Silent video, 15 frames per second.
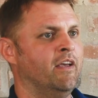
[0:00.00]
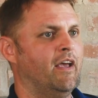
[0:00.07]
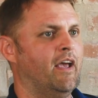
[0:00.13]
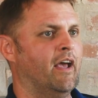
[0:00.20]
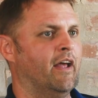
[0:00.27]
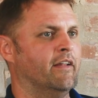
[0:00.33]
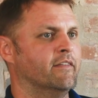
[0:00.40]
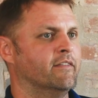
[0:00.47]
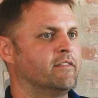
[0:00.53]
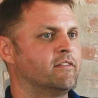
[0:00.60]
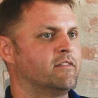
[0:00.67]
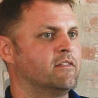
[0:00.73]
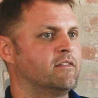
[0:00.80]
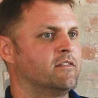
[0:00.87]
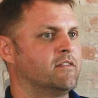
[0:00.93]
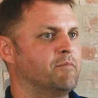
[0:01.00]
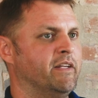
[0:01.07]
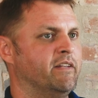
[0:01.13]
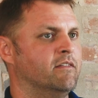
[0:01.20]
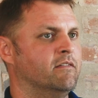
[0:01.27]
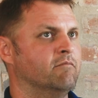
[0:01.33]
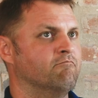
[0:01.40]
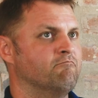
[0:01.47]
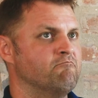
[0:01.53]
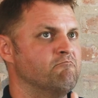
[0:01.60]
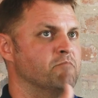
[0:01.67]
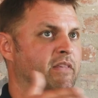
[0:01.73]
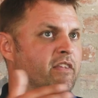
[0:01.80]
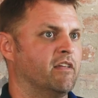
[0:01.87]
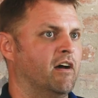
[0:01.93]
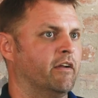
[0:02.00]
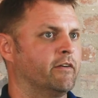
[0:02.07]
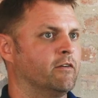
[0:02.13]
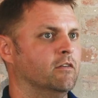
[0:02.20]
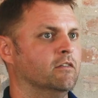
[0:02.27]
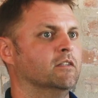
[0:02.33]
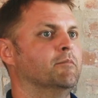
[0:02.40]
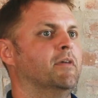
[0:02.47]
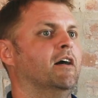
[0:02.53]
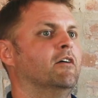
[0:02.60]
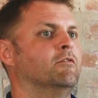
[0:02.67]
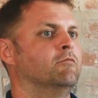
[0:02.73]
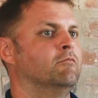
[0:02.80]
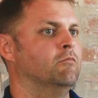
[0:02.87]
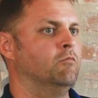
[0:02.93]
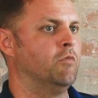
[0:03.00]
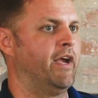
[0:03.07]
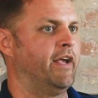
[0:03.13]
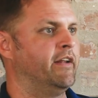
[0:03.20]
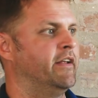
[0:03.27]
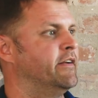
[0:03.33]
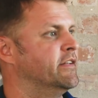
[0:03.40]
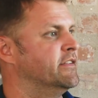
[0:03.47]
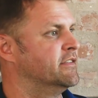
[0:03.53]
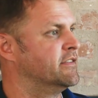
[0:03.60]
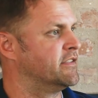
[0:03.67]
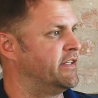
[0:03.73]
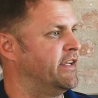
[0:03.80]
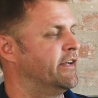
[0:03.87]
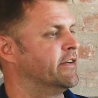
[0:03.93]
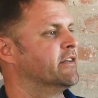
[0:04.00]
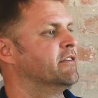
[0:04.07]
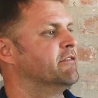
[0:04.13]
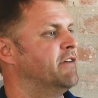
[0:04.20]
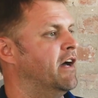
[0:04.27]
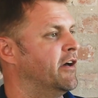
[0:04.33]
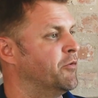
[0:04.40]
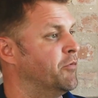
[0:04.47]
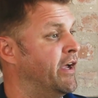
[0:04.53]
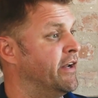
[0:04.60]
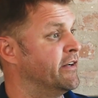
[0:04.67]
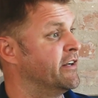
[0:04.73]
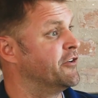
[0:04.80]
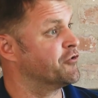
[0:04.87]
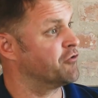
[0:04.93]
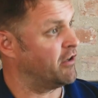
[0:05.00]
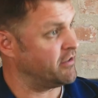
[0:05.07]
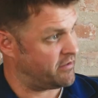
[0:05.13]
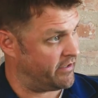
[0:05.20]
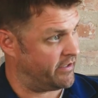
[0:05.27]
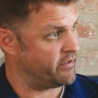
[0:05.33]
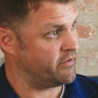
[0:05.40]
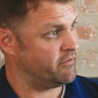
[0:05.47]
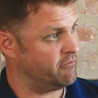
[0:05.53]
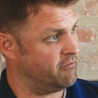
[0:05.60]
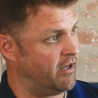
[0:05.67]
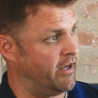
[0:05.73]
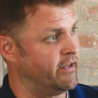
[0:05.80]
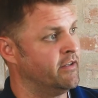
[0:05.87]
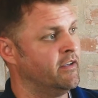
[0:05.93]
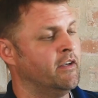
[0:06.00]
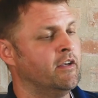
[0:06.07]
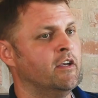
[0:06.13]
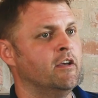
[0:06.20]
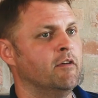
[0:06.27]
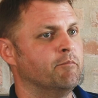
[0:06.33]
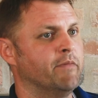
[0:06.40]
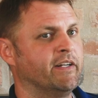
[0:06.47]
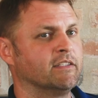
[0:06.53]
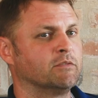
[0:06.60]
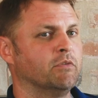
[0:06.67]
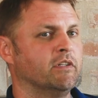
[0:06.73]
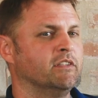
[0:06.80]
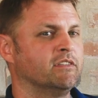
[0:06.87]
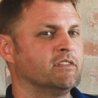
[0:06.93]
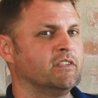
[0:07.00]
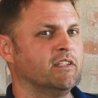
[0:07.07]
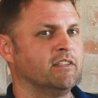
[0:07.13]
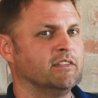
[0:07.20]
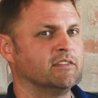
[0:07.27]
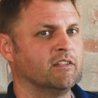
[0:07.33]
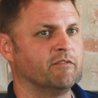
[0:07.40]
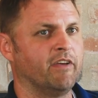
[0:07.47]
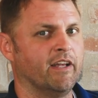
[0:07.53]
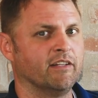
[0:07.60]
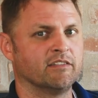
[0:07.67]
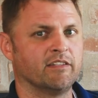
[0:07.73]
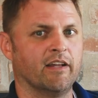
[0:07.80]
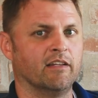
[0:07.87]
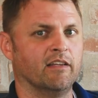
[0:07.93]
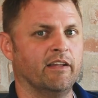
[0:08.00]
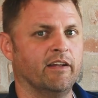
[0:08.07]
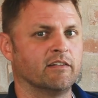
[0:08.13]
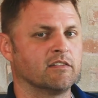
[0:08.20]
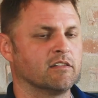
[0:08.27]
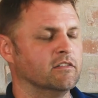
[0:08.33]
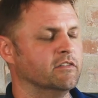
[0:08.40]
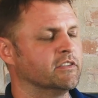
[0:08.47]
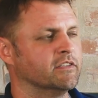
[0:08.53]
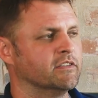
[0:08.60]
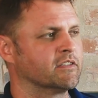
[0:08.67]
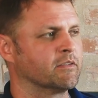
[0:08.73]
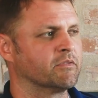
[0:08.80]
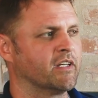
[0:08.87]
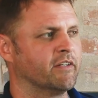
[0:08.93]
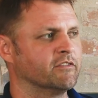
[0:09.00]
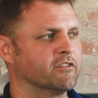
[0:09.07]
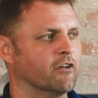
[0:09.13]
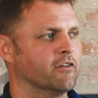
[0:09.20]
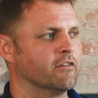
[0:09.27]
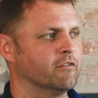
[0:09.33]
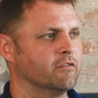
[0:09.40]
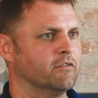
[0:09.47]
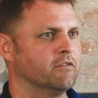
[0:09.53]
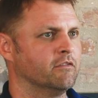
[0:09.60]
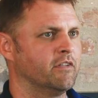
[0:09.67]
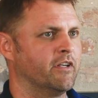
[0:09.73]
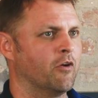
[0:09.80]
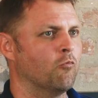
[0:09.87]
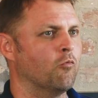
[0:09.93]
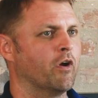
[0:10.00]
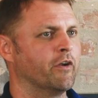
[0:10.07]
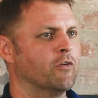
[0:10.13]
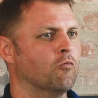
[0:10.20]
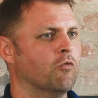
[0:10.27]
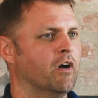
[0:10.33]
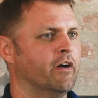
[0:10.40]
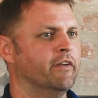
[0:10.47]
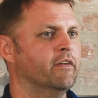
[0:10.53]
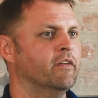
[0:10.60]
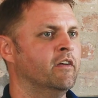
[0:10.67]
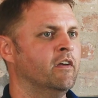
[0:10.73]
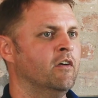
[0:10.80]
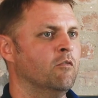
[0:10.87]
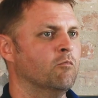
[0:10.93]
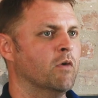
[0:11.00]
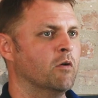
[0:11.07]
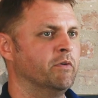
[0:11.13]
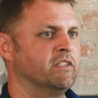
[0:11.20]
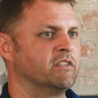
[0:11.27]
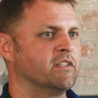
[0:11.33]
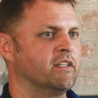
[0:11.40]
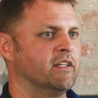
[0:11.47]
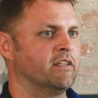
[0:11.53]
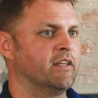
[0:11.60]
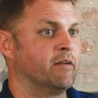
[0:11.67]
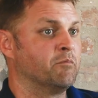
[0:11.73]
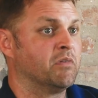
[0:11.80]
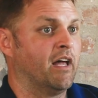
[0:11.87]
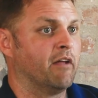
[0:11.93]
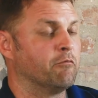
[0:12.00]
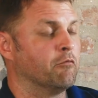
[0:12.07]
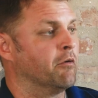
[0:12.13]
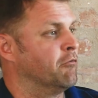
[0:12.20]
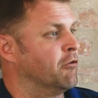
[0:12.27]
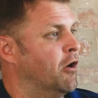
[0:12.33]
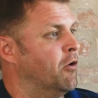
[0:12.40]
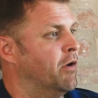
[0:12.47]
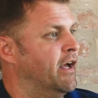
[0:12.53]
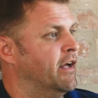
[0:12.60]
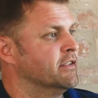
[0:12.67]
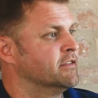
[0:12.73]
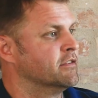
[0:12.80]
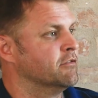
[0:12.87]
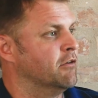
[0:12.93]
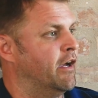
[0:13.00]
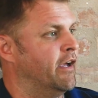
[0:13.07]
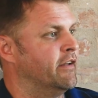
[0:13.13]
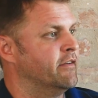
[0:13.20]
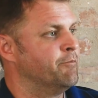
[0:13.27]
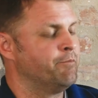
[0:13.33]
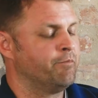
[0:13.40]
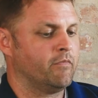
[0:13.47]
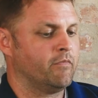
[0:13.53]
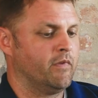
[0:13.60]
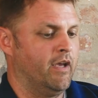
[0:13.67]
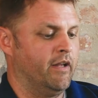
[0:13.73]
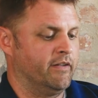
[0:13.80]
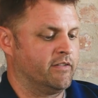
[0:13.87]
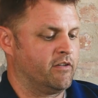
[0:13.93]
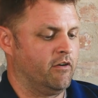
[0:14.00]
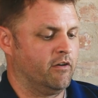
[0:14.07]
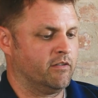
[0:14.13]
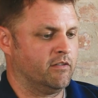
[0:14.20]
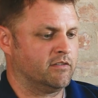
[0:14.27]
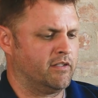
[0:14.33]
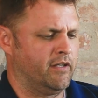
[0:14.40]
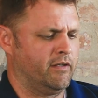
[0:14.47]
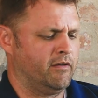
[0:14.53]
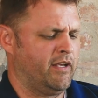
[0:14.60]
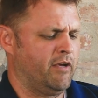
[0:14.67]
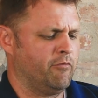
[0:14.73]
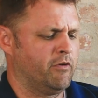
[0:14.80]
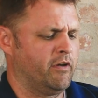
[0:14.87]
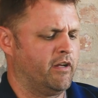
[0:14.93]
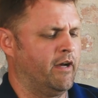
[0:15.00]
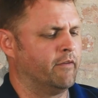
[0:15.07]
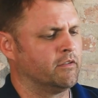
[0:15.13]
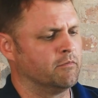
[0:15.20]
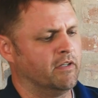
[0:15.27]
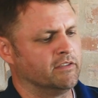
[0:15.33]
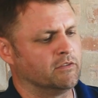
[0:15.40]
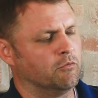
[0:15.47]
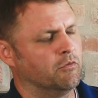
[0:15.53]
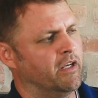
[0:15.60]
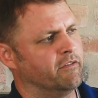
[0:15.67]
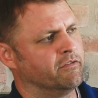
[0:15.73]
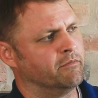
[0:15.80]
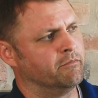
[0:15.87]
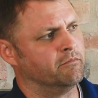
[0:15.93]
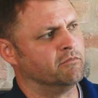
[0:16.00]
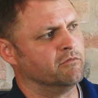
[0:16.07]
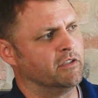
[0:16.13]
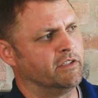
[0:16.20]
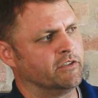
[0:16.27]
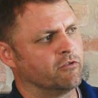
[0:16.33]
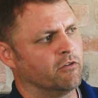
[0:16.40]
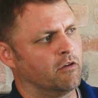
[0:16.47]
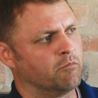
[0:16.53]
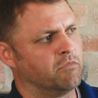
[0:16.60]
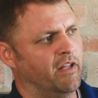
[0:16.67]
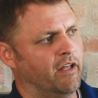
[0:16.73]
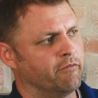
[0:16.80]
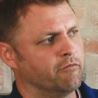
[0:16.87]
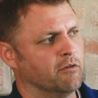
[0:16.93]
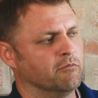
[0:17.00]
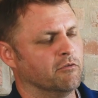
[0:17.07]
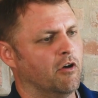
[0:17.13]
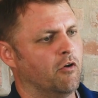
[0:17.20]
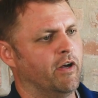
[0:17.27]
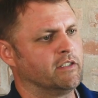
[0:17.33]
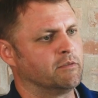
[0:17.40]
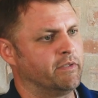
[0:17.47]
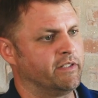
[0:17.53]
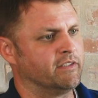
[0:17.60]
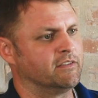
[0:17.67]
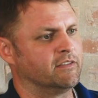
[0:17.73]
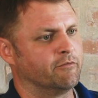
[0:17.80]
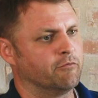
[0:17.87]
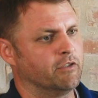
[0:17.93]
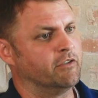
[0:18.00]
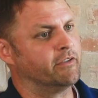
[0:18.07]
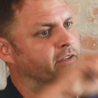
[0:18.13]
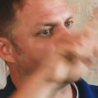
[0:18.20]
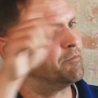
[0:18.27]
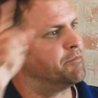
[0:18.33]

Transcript: And to be methodical about waiting and seeing and evaluating and trusting, right? Yes. Because what you see in these advanced analytics solutions sometimes aren't, one-to-one what we see in like platform ROAS, right? And it's hard to say, hey, we're going to optimize away from really strong platform ROAS because if we look at the